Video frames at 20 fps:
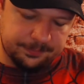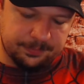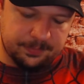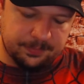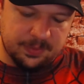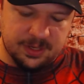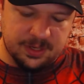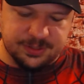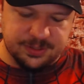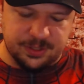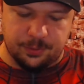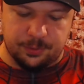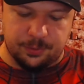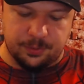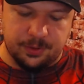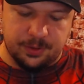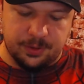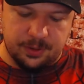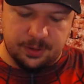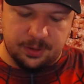So,
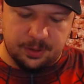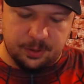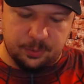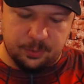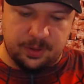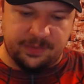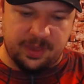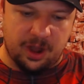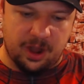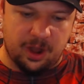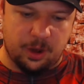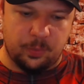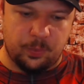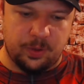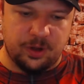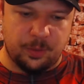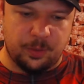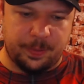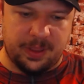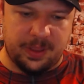we've got our
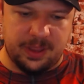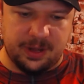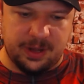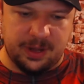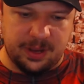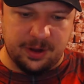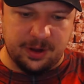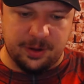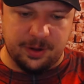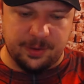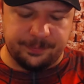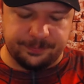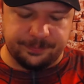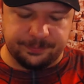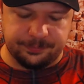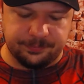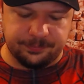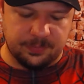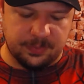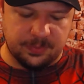window pane here.
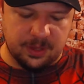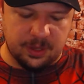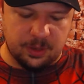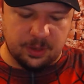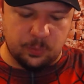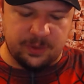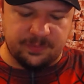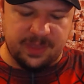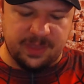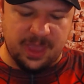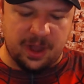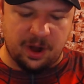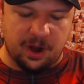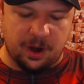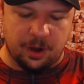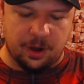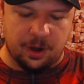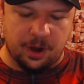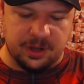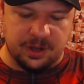We've got
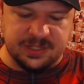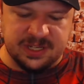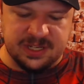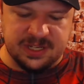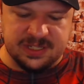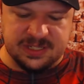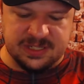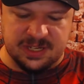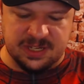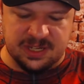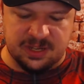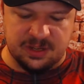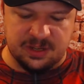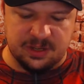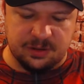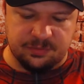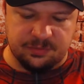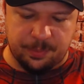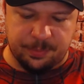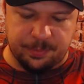our artistic
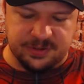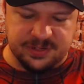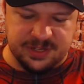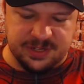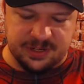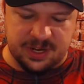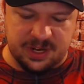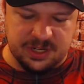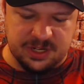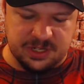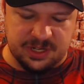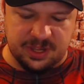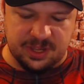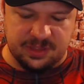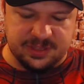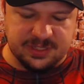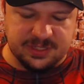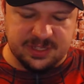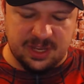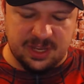representation on
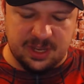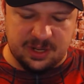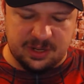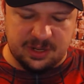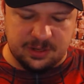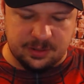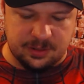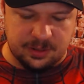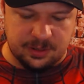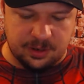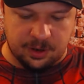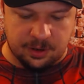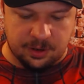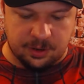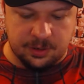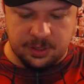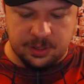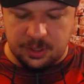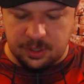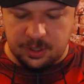the side, our
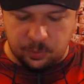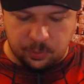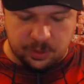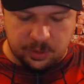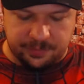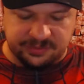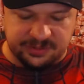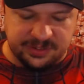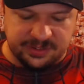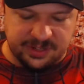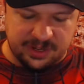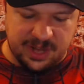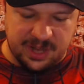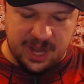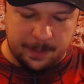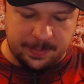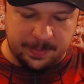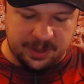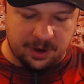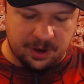wonderfully done
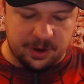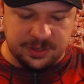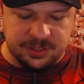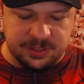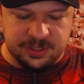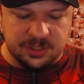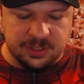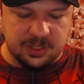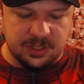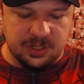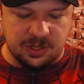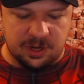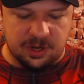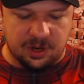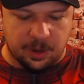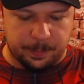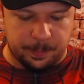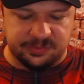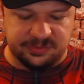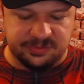comic art,
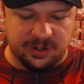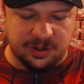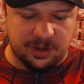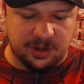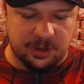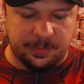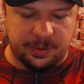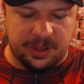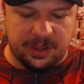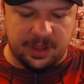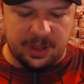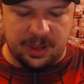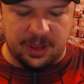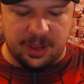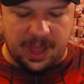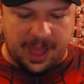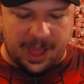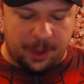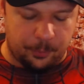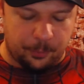our blurb,
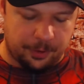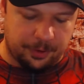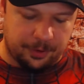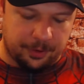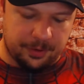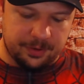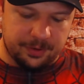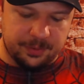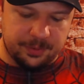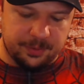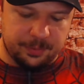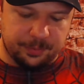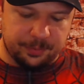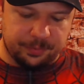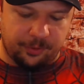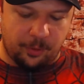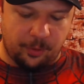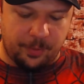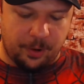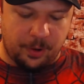our
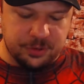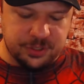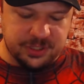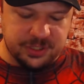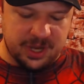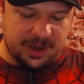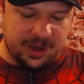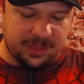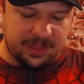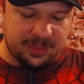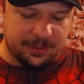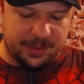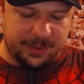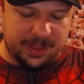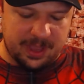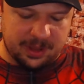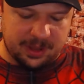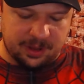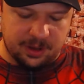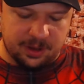promo shot on the
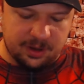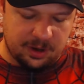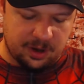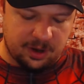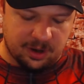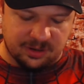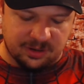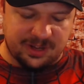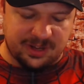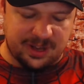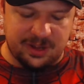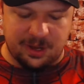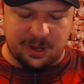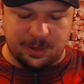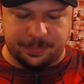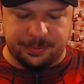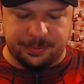back, our lineup.